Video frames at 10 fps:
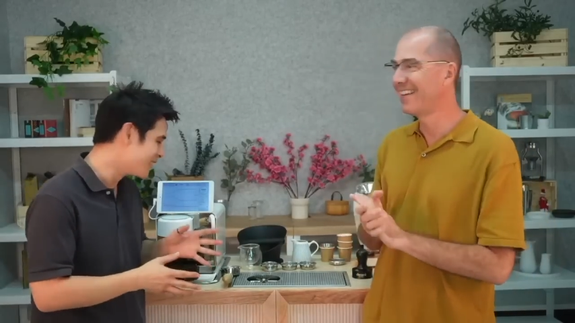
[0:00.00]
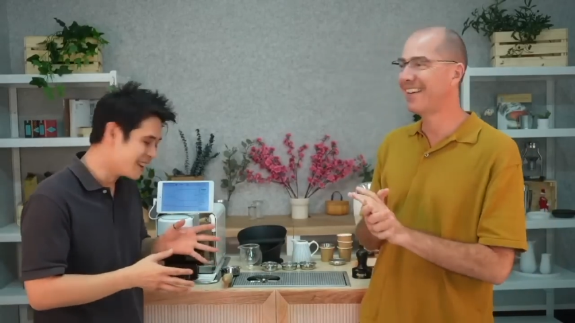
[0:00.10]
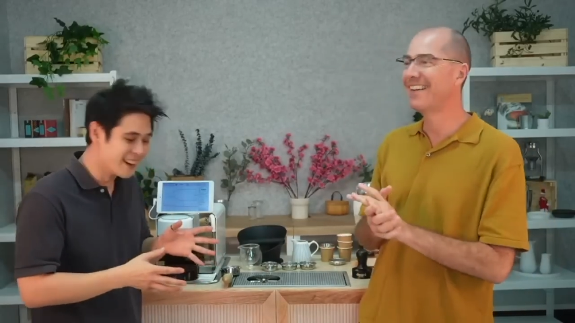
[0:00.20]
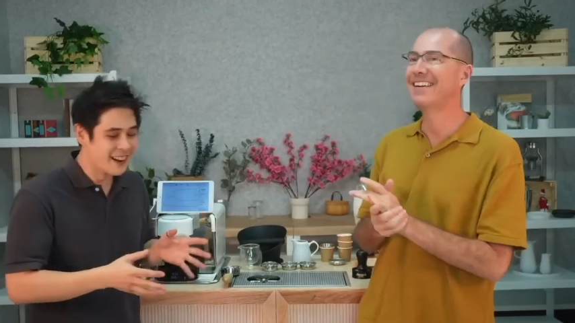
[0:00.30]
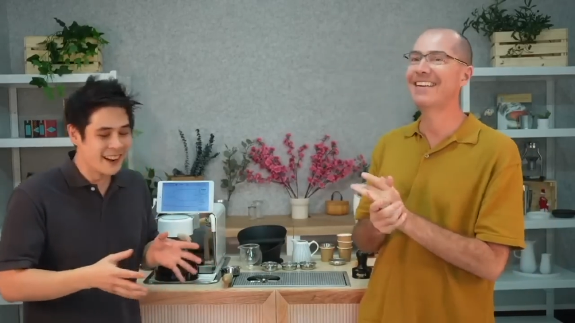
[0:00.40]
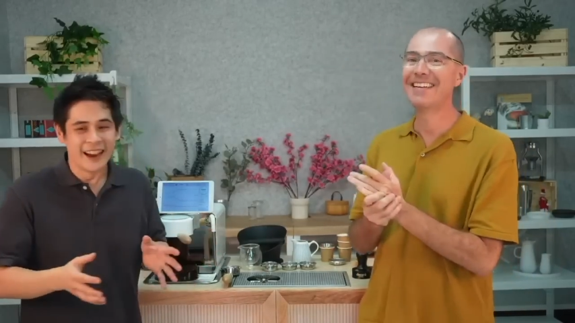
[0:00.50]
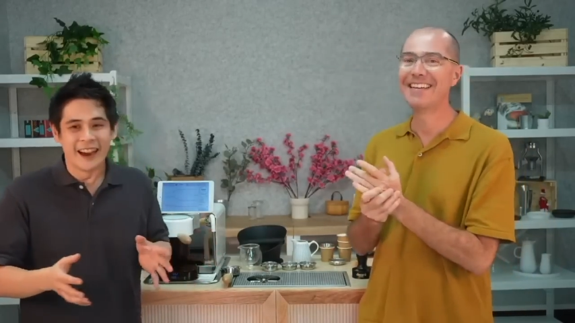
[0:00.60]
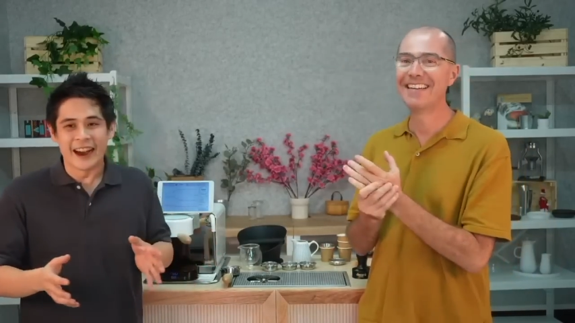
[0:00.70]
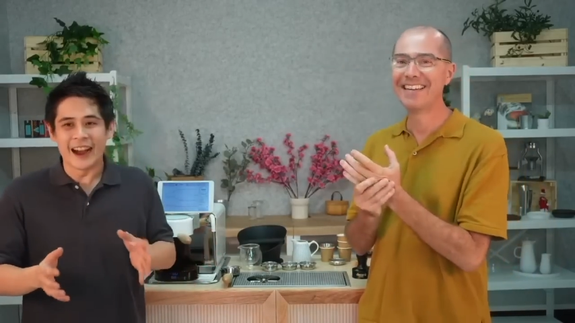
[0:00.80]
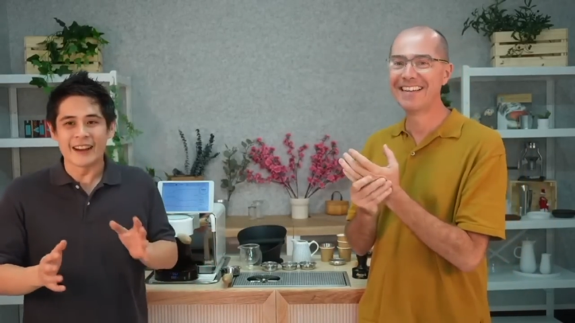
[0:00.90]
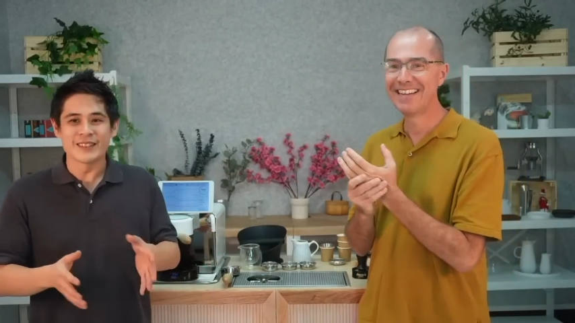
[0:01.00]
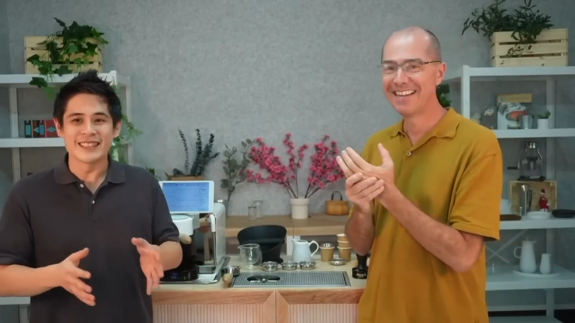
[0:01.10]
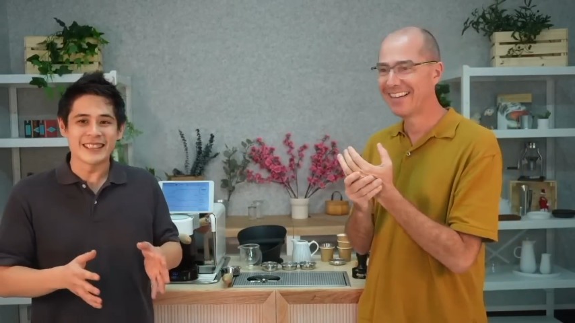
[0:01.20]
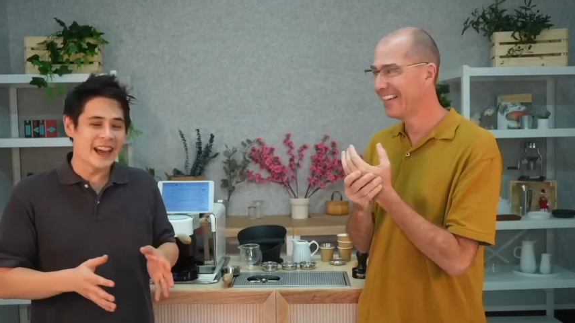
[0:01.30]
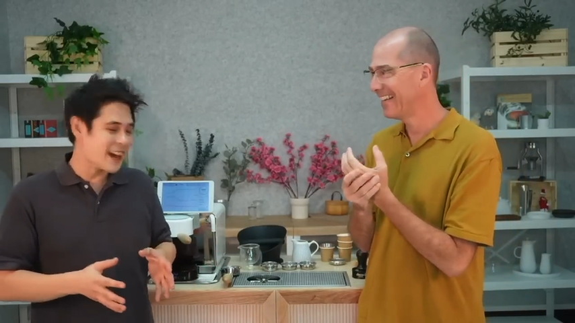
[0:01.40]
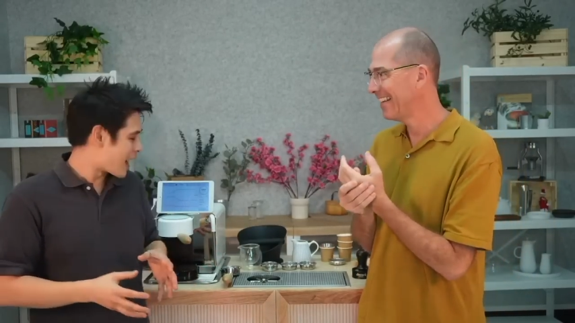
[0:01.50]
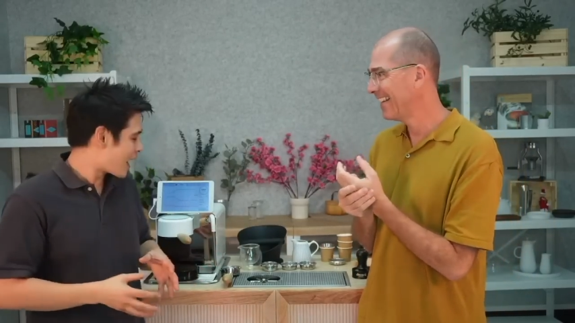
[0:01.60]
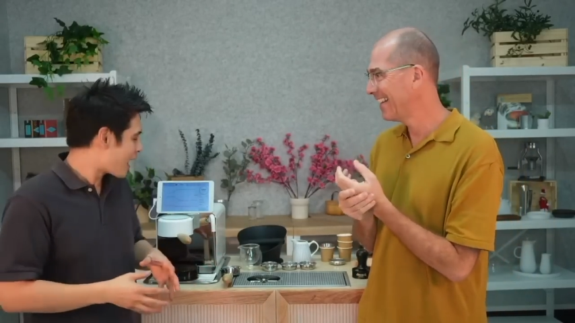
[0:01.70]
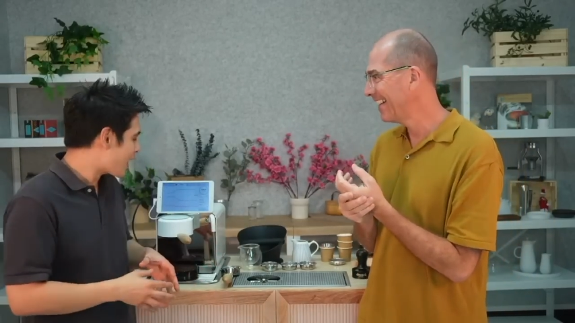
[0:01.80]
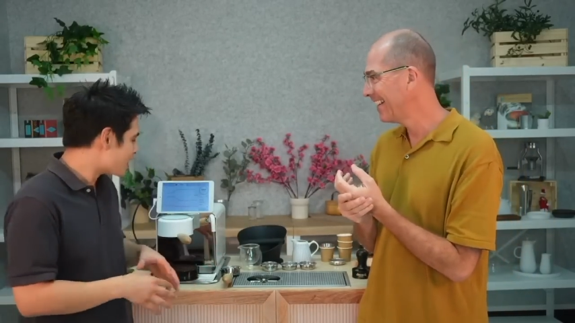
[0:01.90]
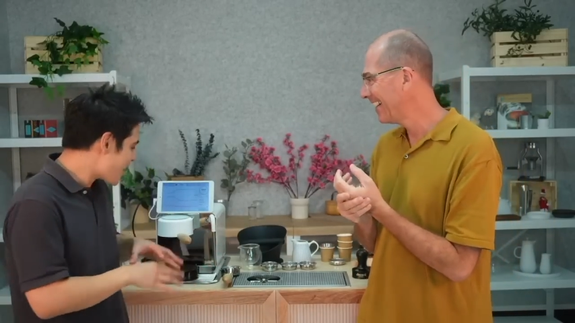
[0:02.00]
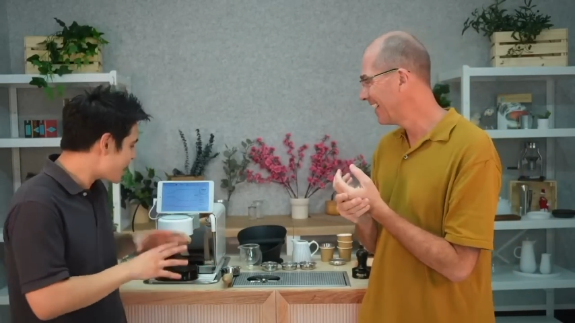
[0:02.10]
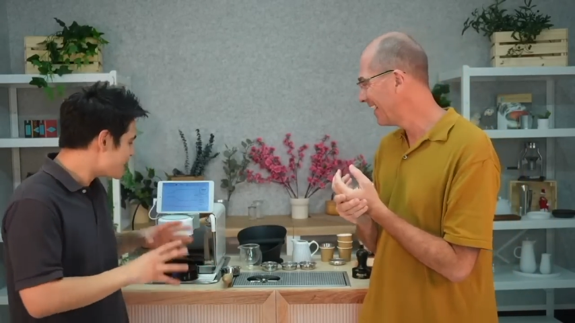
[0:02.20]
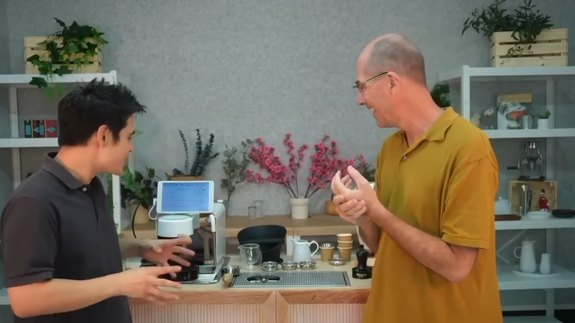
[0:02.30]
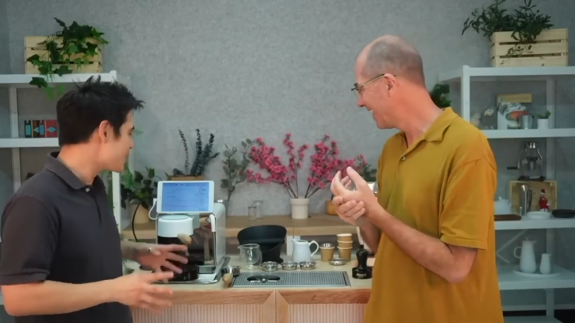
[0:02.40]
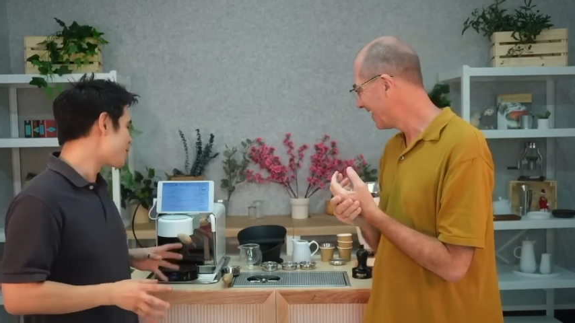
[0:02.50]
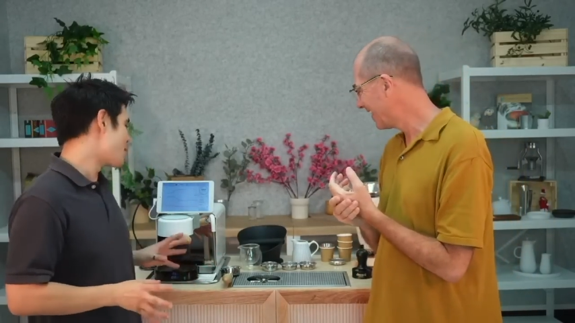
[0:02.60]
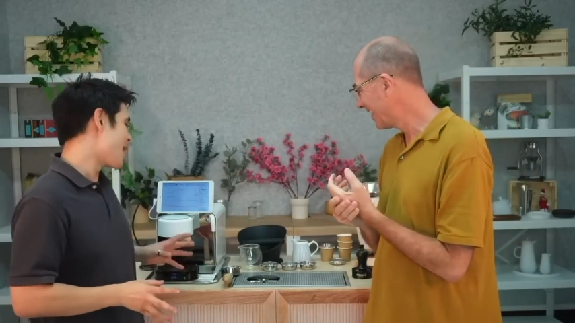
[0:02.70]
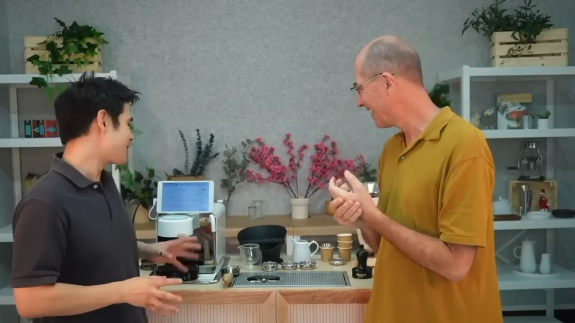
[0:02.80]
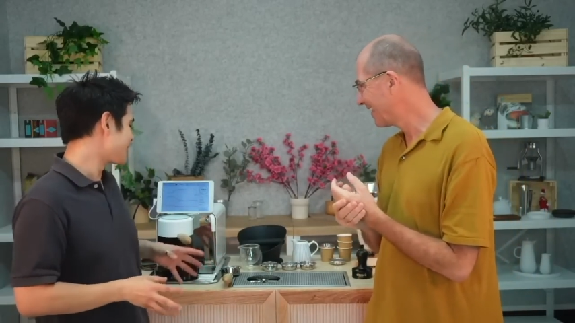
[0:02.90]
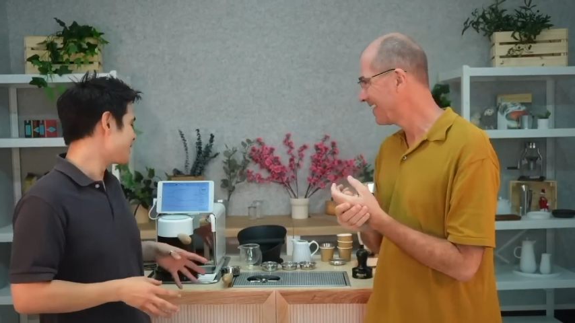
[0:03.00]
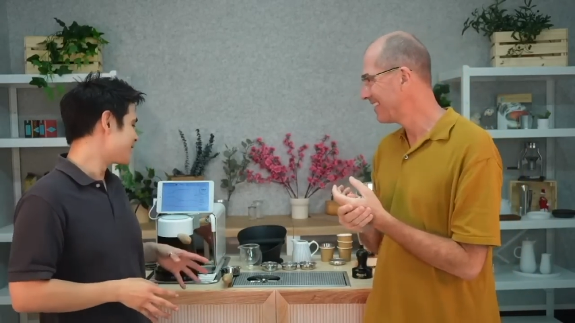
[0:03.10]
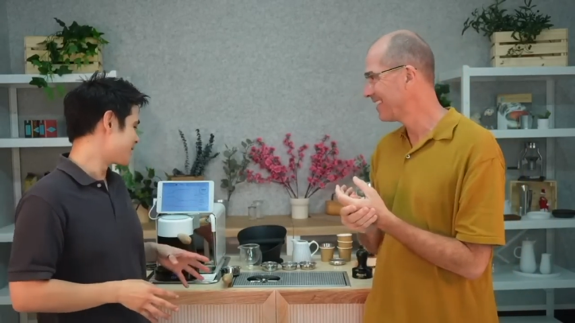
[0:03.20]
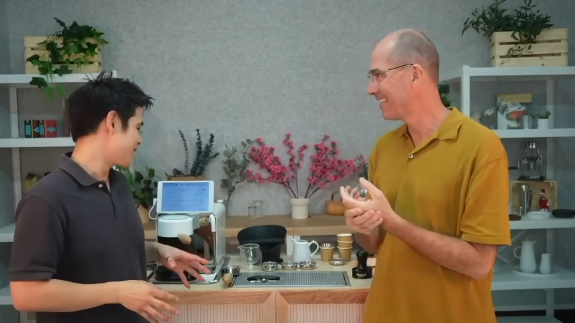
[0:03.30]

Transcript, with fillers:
Speaker 1: I have to say I had tens of different baskets,